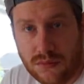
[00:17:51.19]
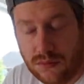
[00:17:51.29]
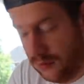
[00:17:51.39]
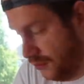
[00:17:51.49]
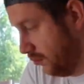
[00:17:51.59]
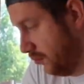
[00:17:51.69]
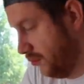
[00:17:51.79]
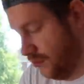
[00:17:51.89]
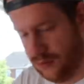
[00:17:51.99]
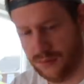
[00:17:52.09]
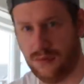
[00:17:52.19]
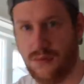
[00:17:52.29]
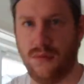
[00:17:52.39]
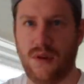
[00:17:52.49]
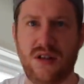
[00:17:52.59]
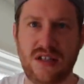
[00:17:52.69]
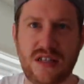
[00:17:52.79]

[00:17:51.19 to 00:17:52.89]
Like a semi pro that you are.